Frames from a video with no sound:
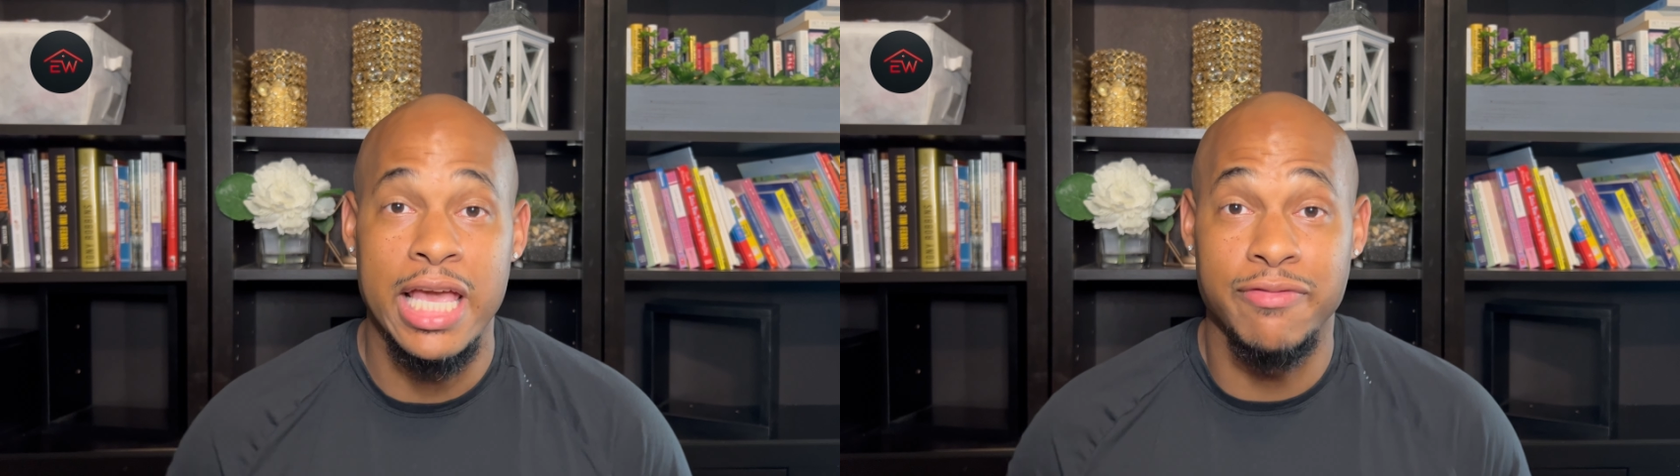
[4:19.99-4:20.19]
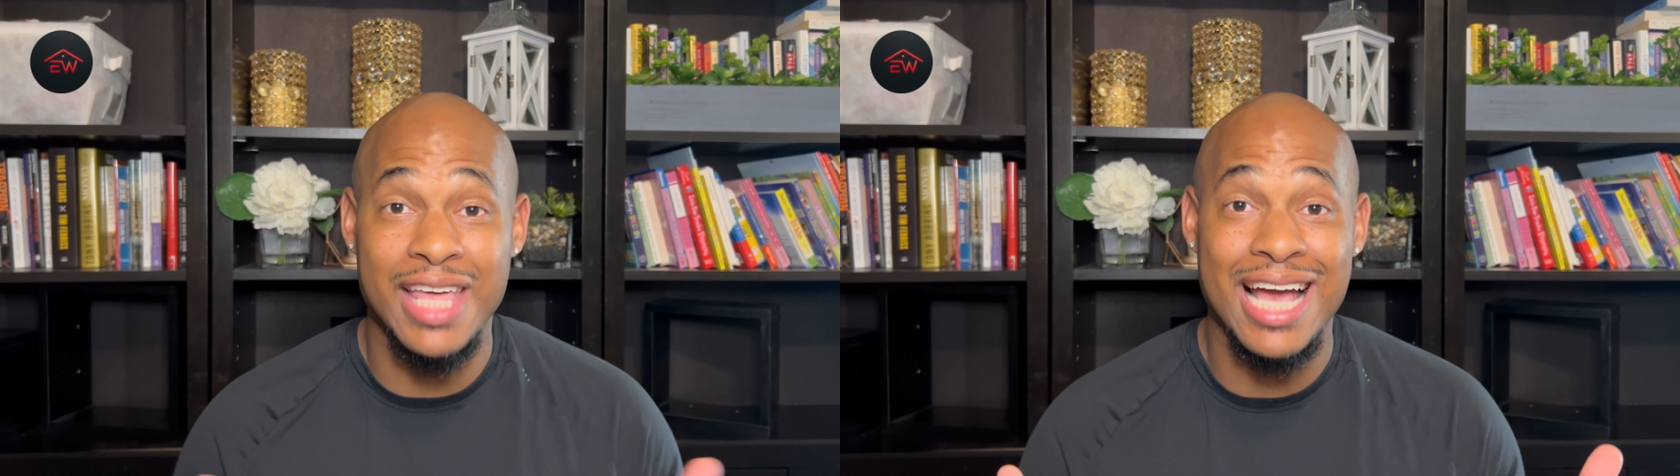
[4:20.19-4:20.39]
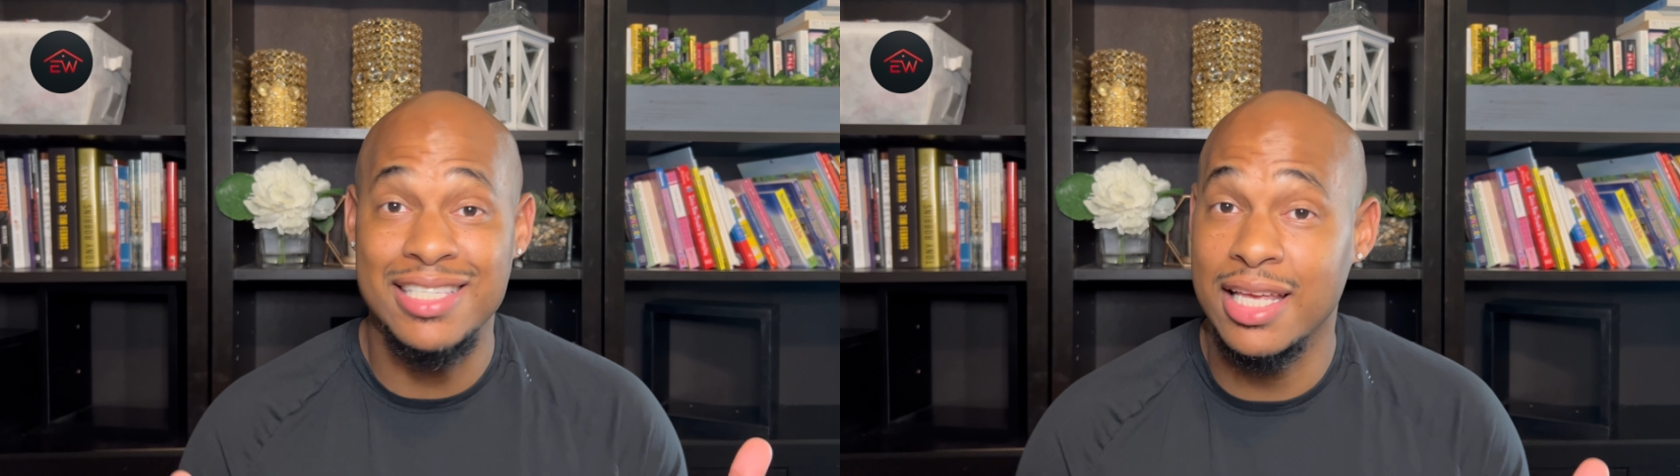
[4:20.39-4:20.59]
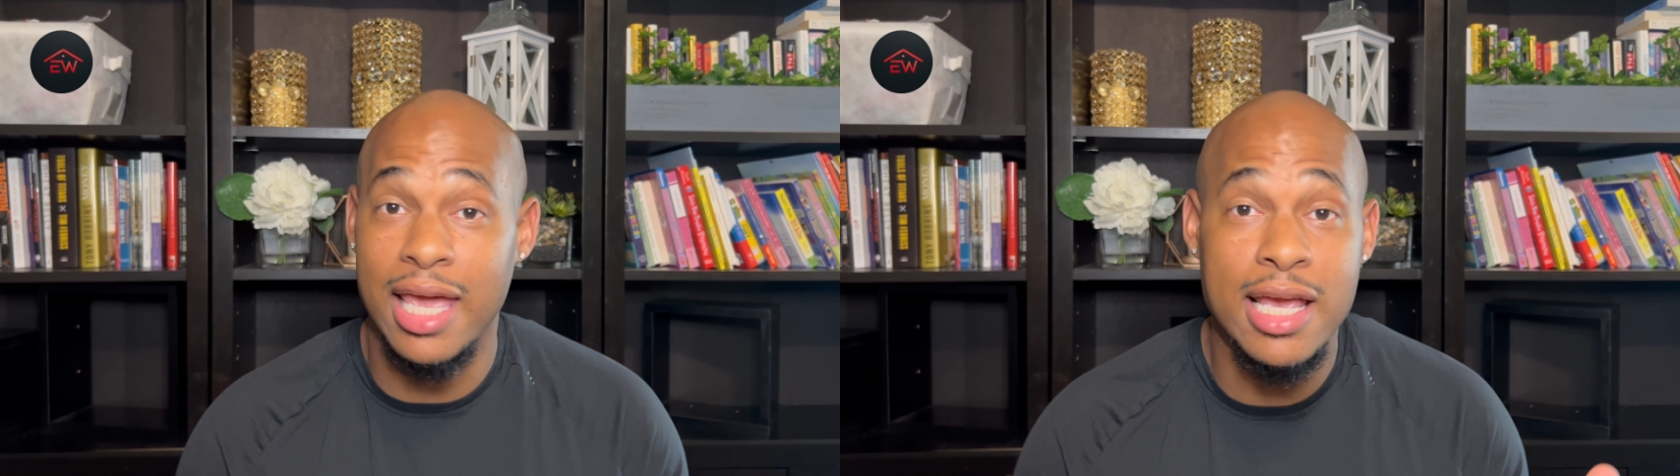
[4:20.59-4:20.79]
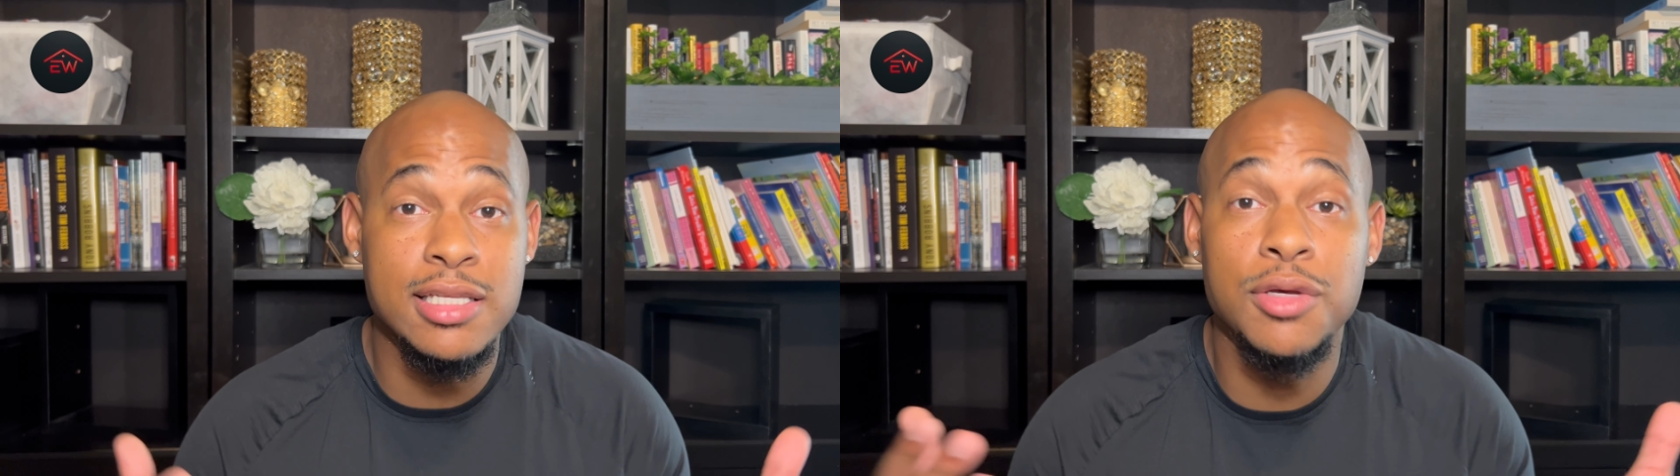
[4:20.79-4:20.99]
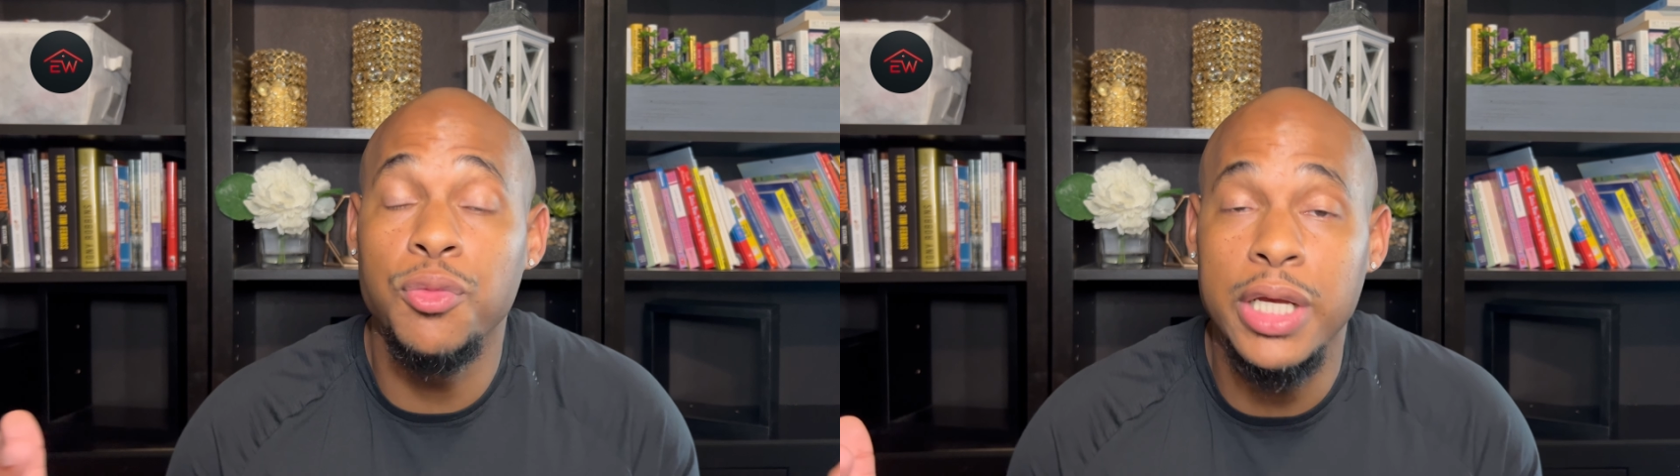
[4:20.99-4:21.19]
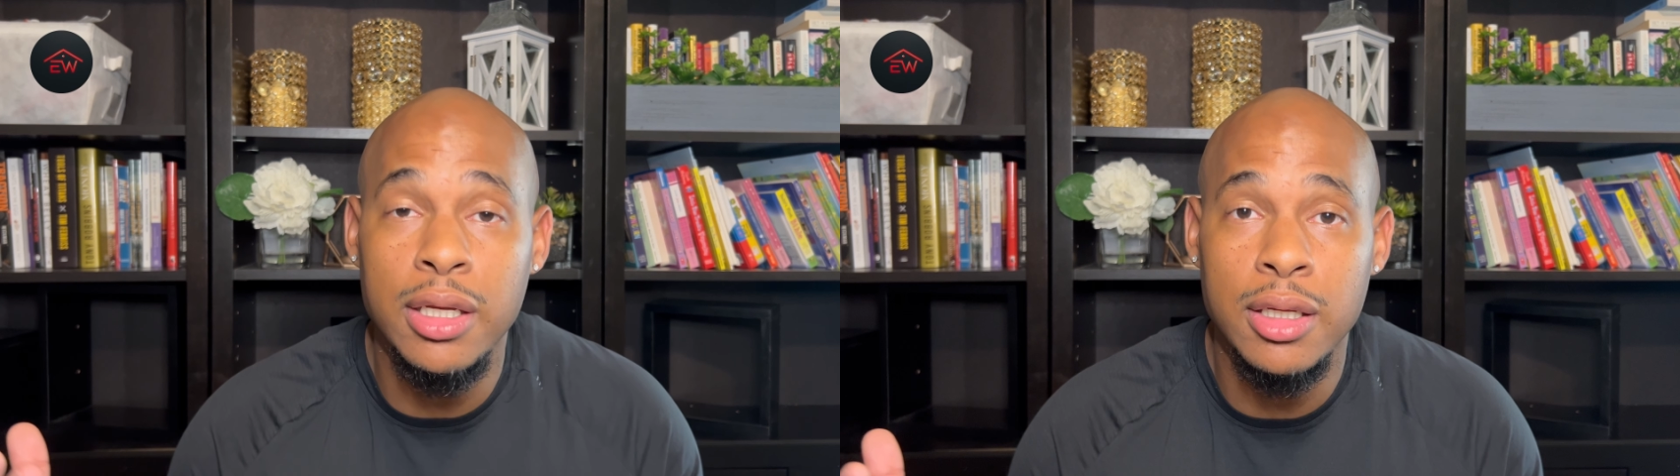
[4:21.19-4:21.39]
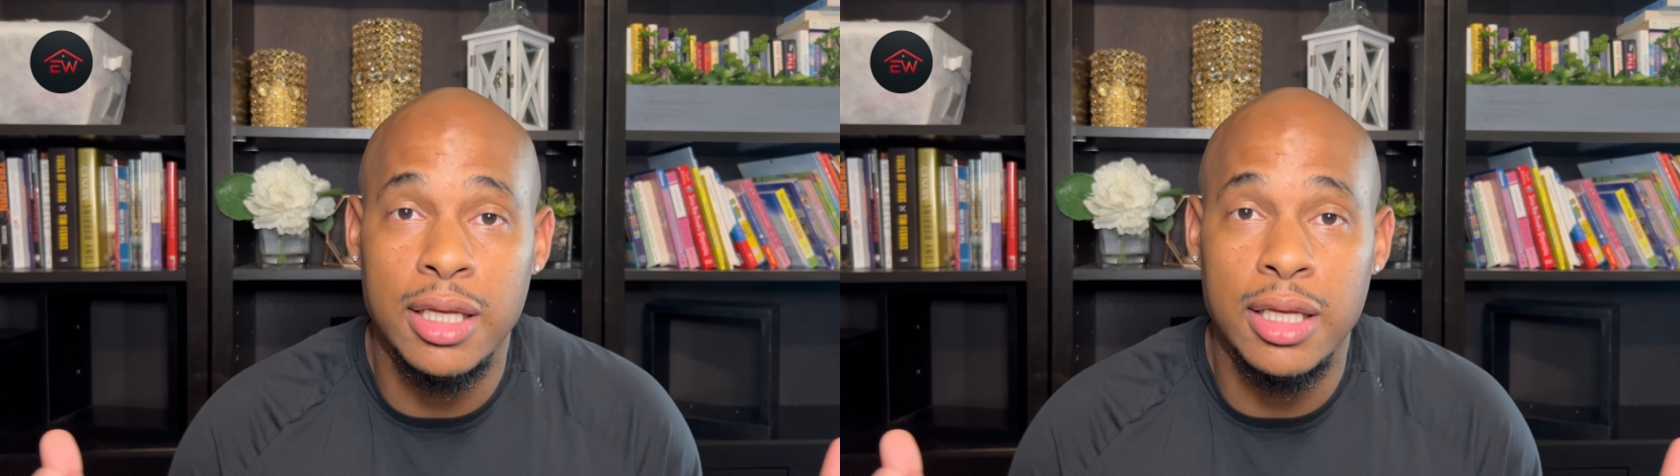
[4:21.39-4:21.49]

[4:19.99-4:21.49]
If that's the case, then we